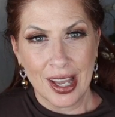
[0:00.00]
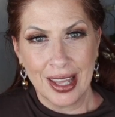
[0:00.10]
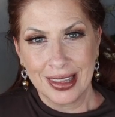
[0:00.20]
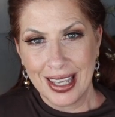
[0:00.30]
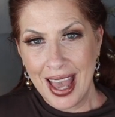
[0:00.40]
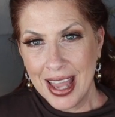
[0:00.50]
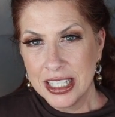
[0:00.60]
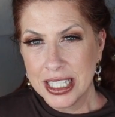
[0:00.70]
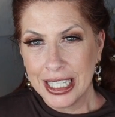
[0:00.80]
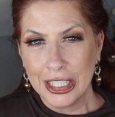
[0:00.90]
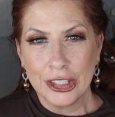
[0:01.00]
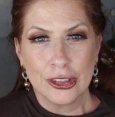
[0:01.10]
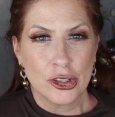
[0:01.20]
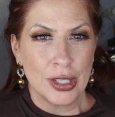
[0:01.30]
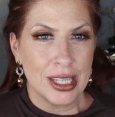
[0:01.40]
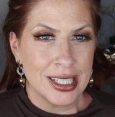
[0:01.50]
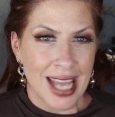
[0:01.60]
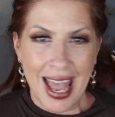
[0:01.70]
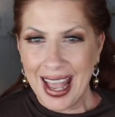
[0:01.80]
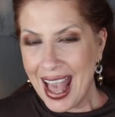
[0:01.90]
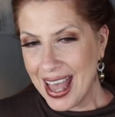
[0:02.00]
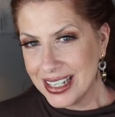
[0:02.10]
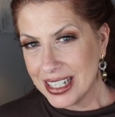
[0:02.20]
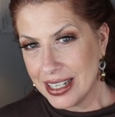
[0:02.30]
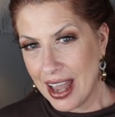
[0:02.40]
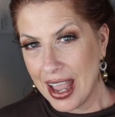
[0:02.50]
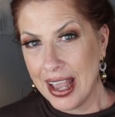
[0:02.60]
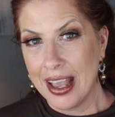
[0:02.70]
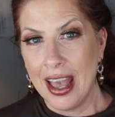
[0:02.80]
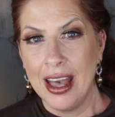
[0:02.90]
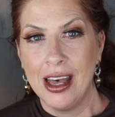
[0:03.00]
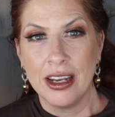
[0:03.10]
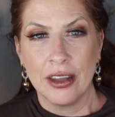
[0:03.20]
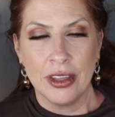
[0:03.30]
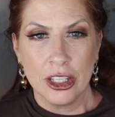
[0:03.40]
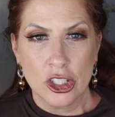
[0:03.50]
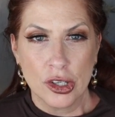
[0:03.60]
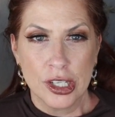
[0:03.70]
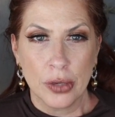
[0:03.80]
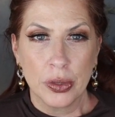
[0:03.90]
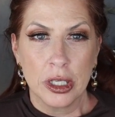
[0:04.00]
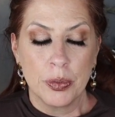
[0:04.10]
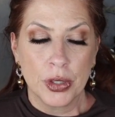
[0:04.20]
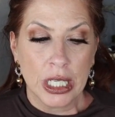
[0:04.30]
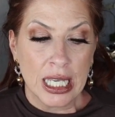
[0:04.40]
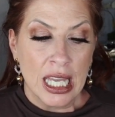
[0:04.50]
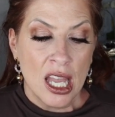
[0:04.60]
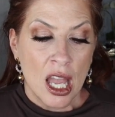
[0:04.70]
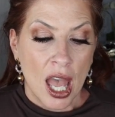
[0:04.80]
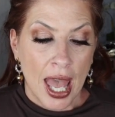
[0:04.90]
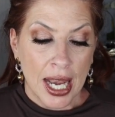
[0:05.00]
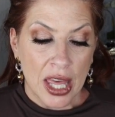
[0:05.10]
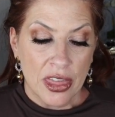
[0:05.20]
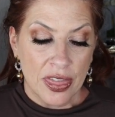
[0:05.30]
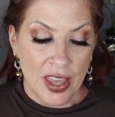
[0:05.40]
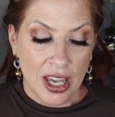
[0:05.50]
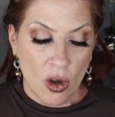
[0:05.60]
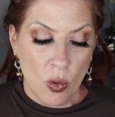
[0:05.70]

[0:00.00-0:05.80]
at the end here during the day and at night. And I think it turned out really pretty. And I think